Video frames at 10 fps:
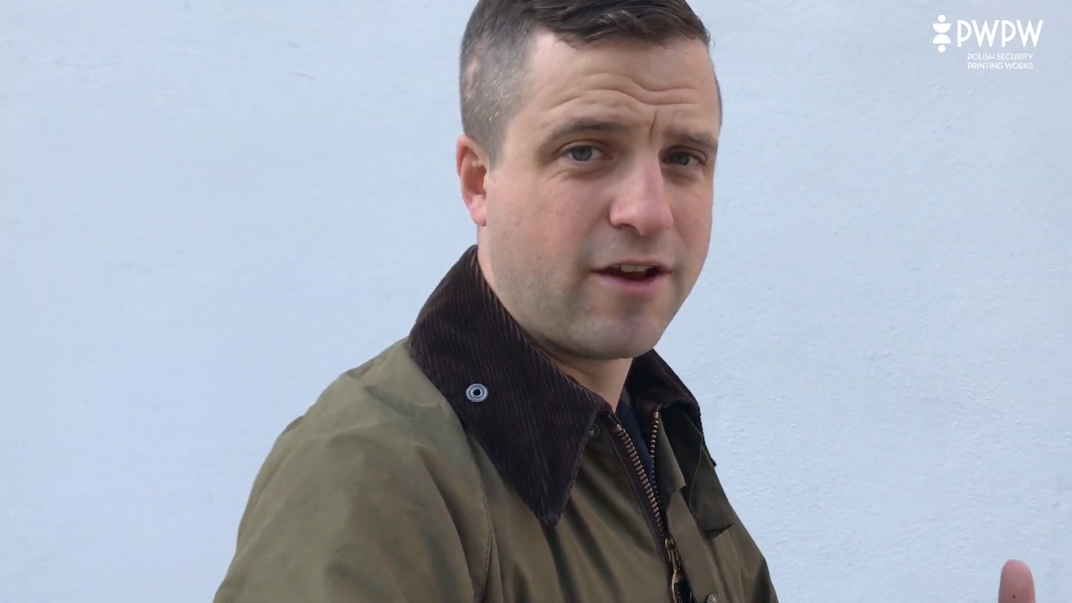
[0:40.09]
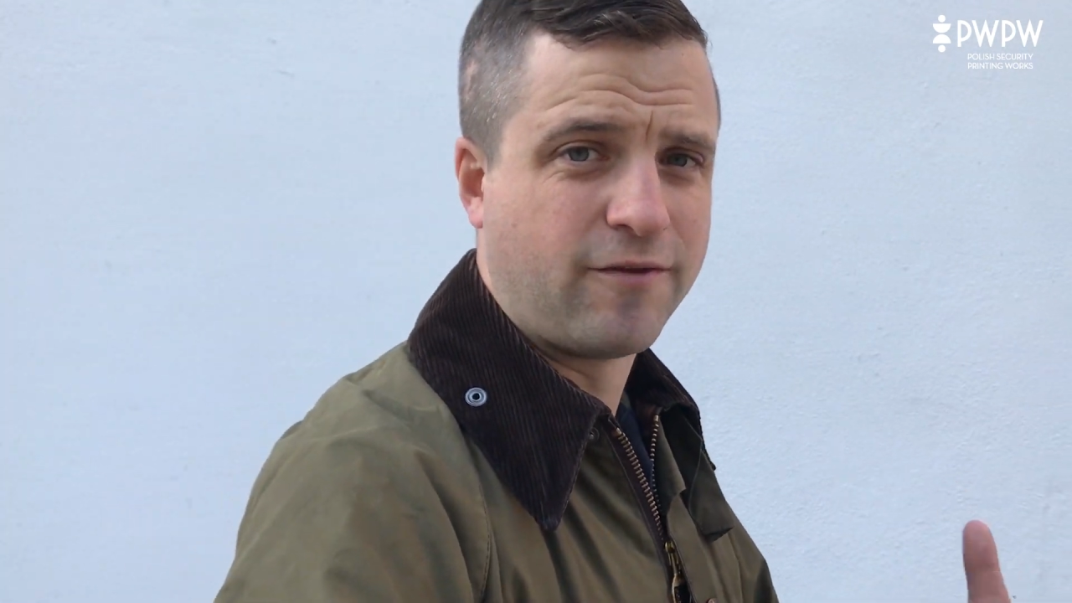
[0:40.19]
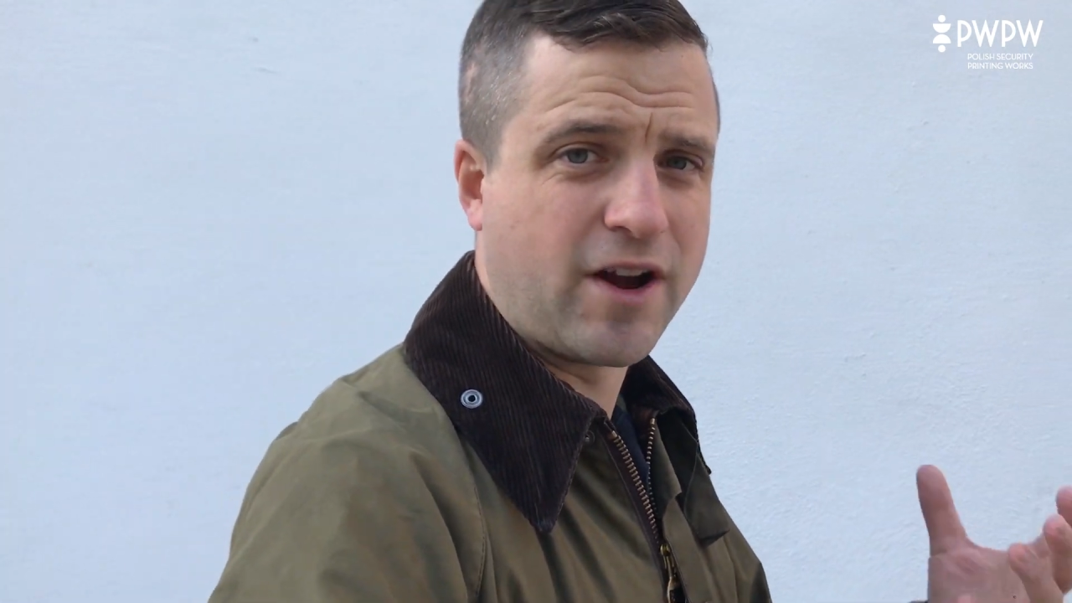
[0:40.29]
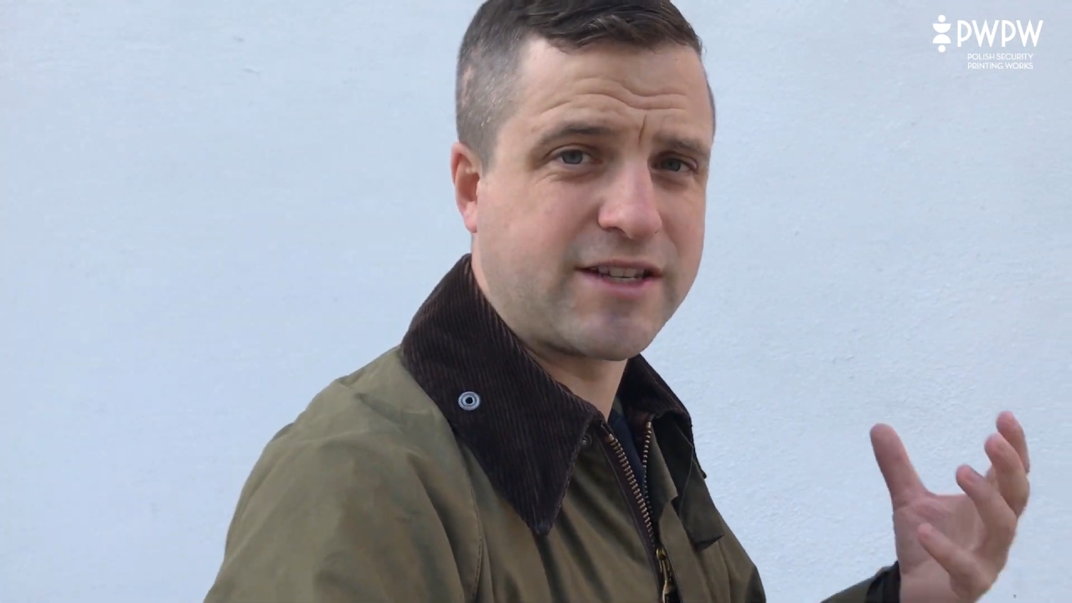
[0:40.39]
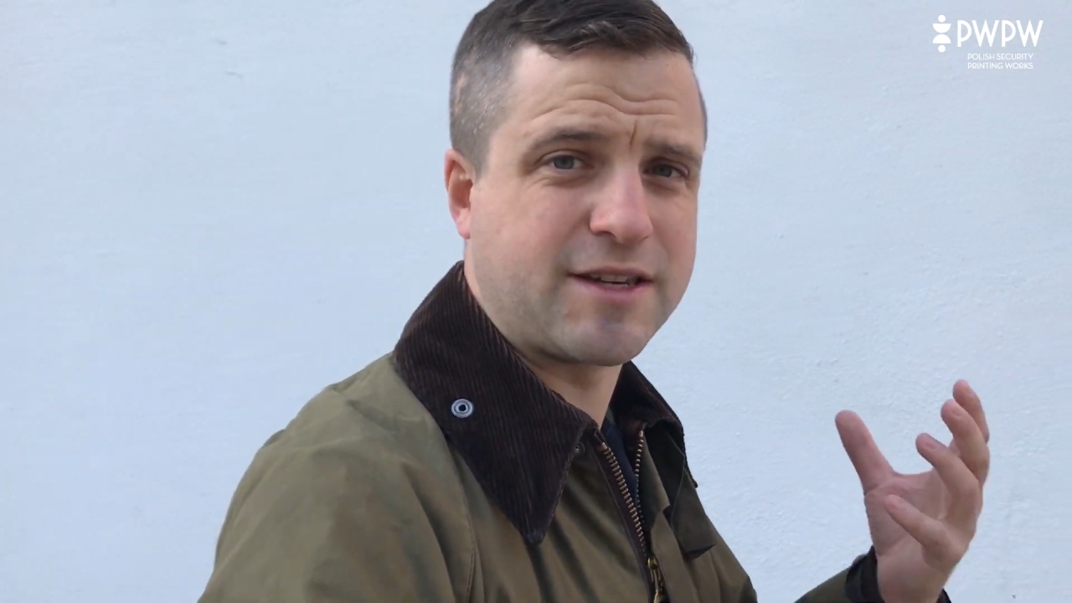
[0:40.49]

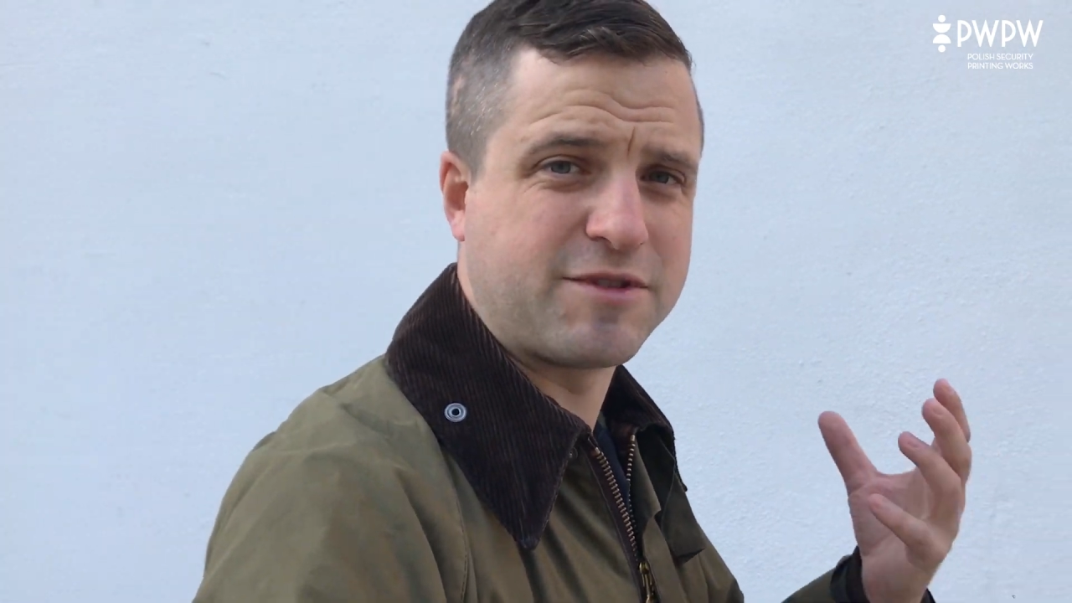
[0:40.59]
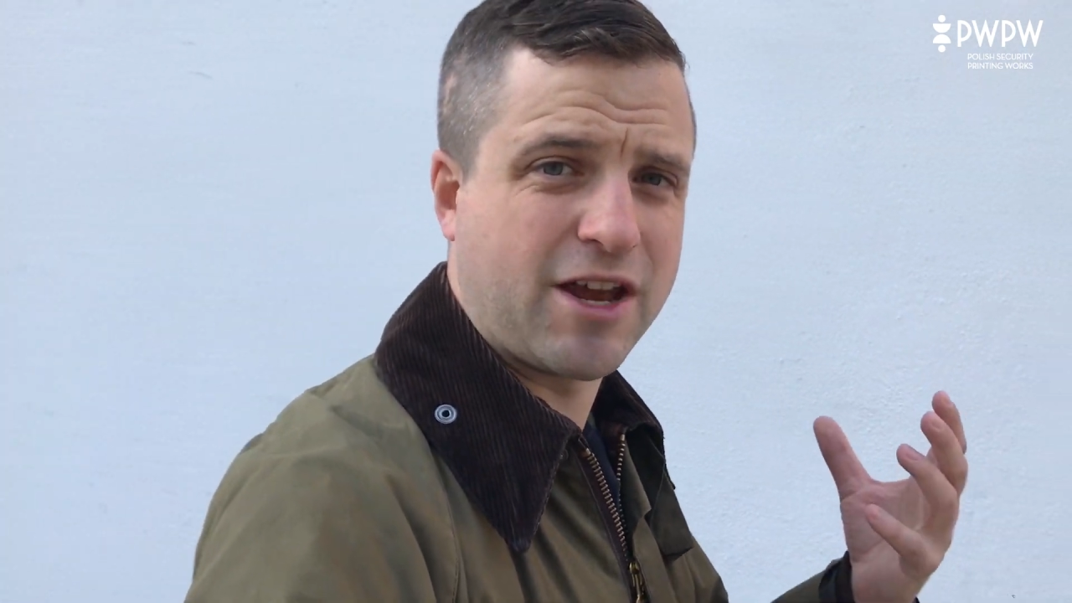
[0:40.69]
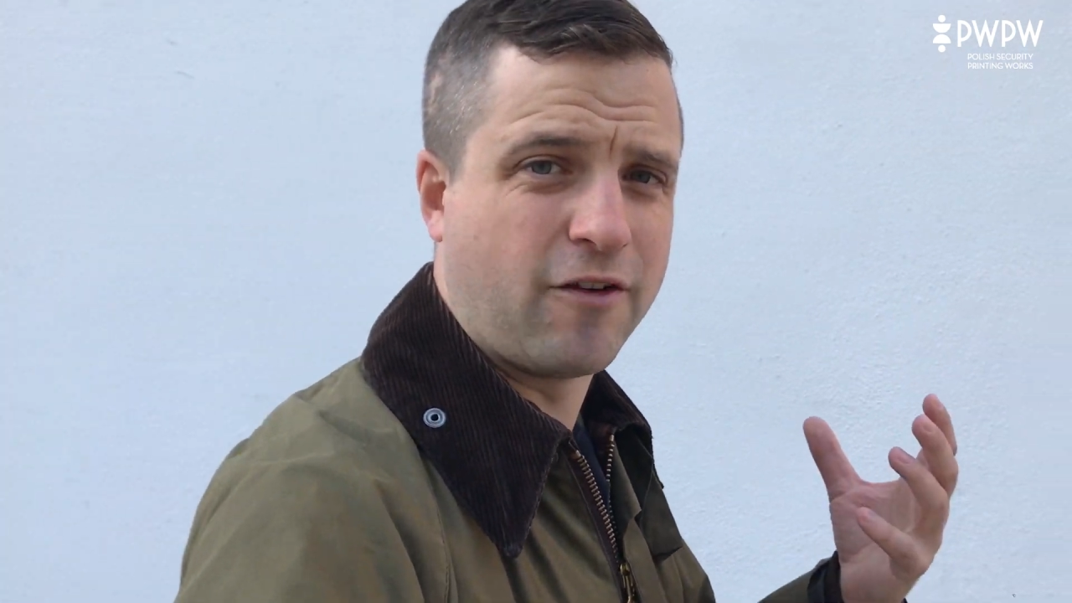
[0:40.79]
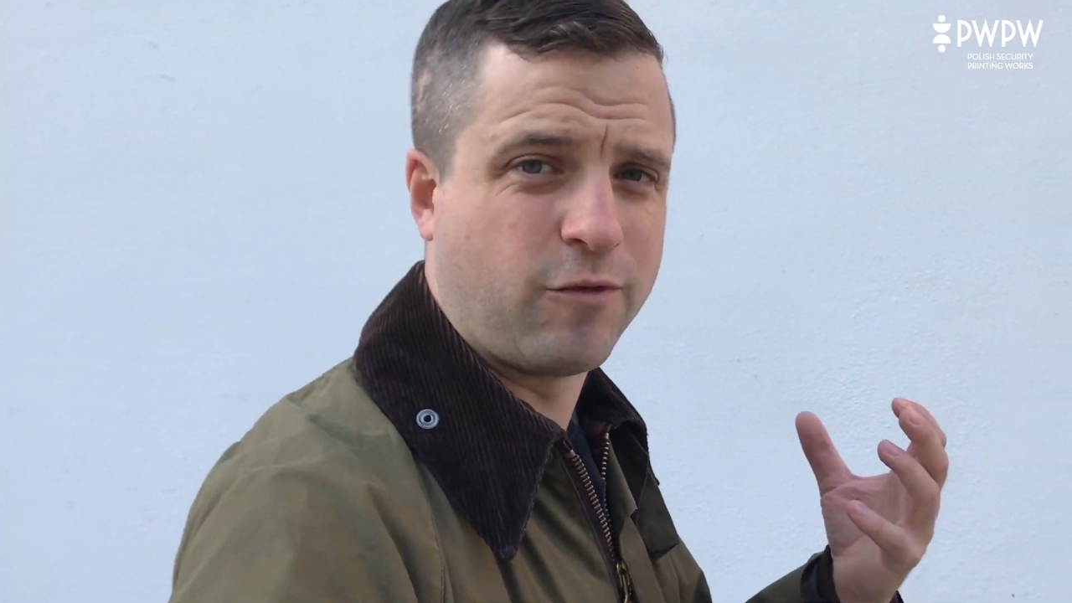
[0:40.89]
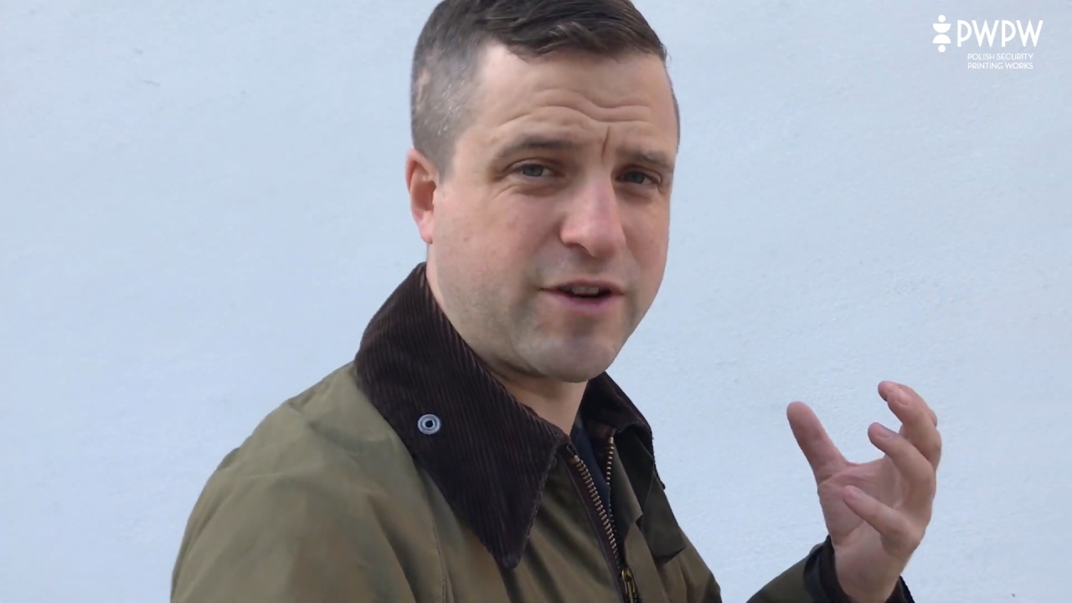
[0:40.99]
finds
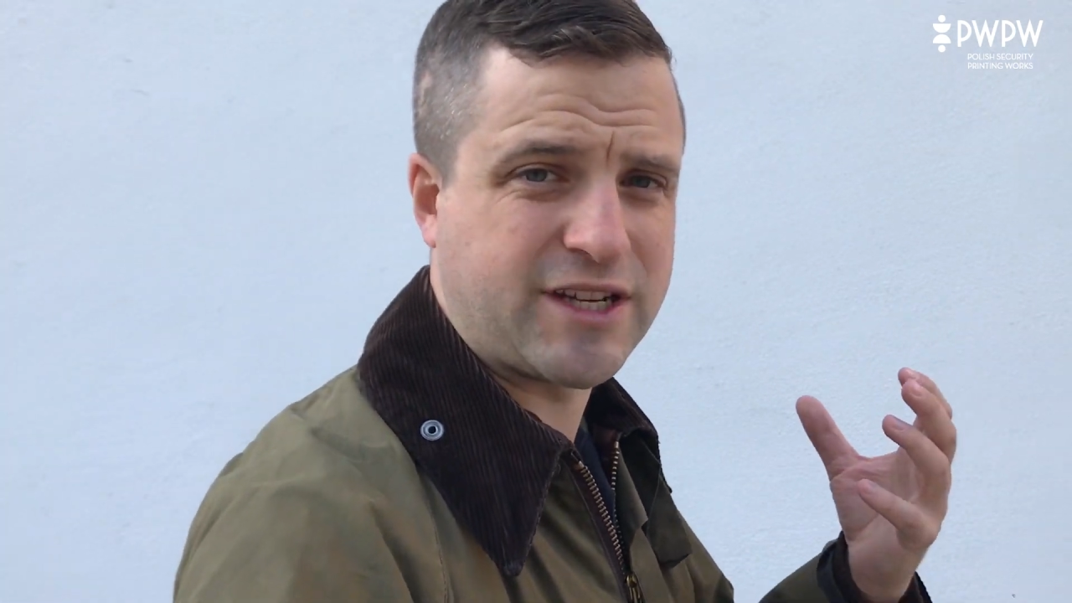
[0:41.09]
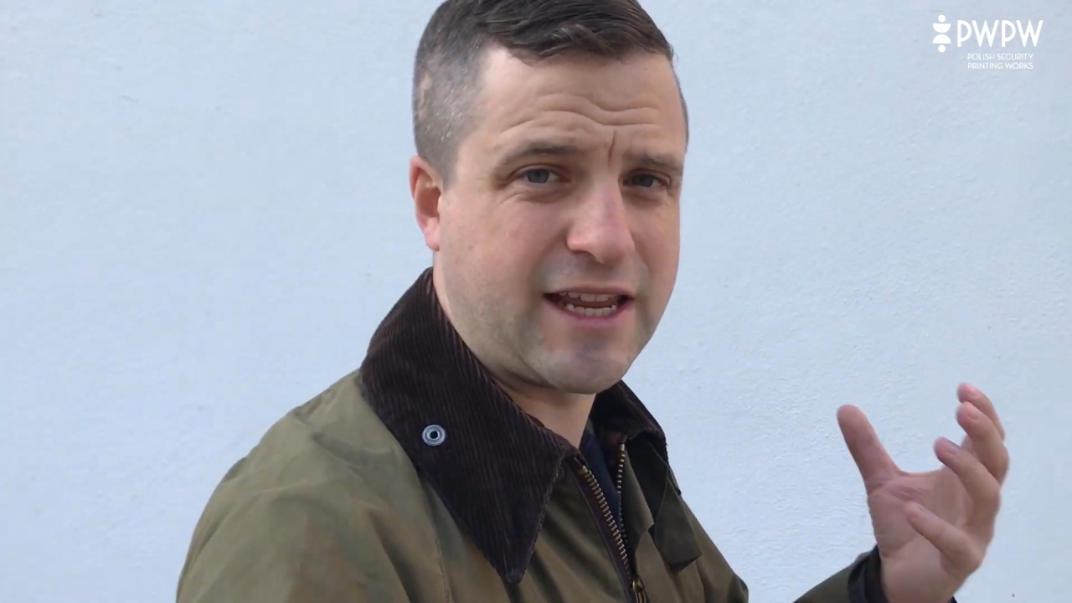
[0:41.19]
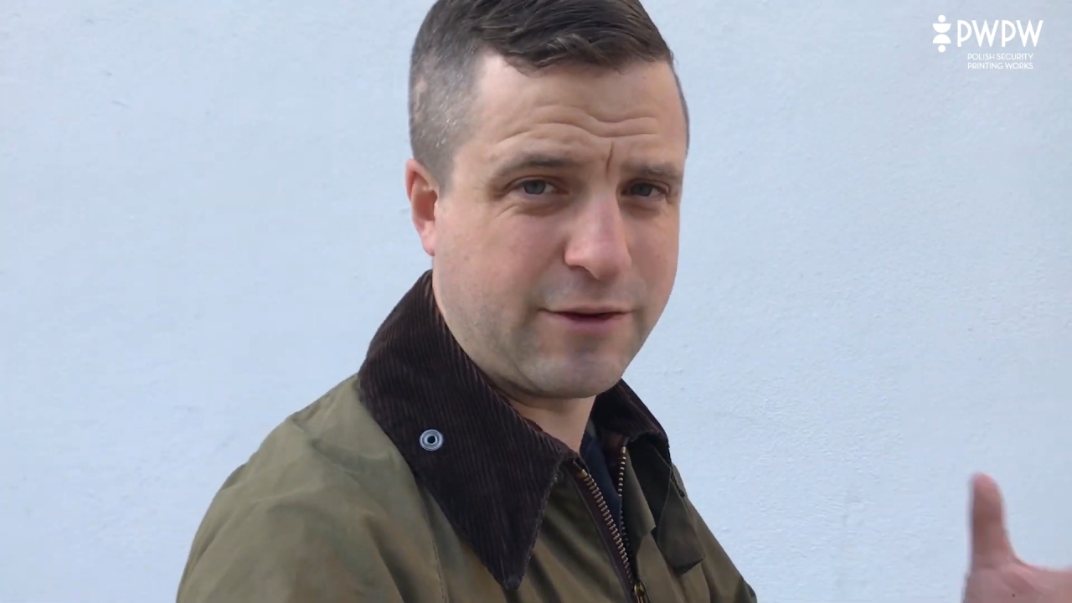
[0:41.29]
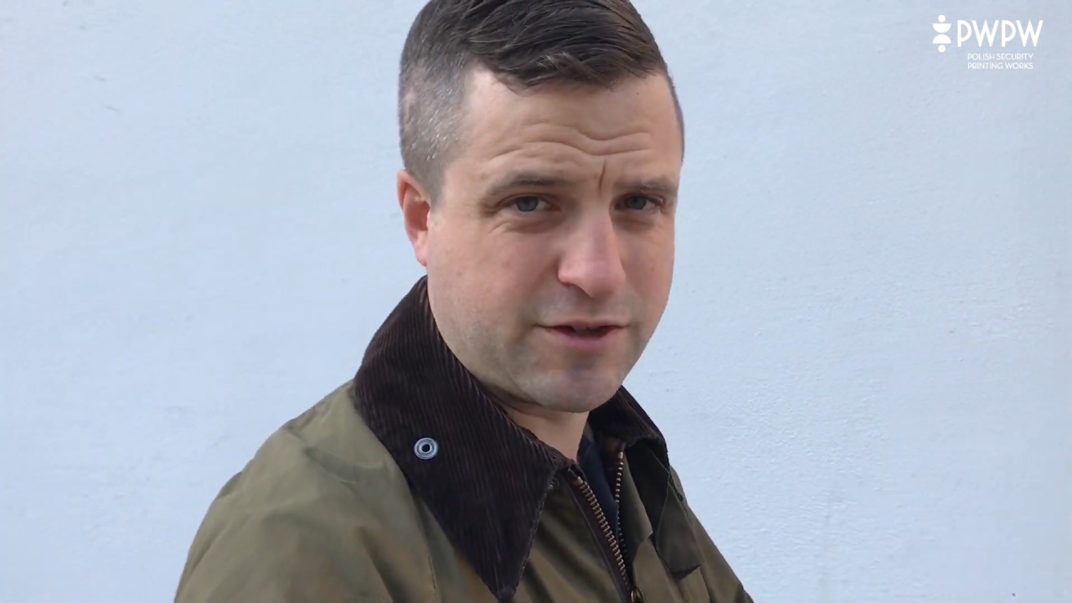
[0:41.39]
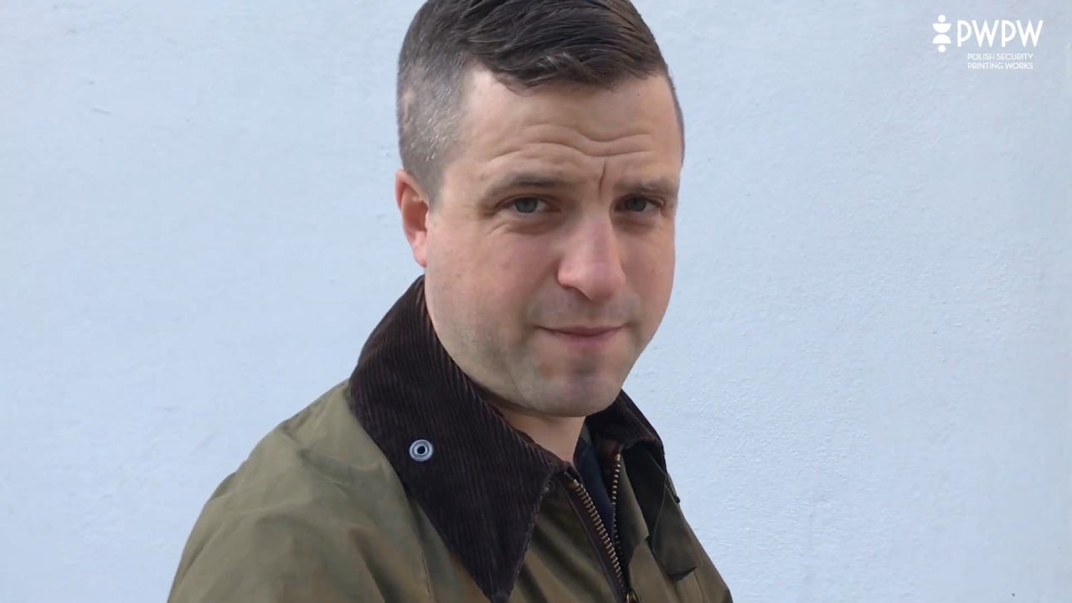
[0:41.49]
himself wishing he was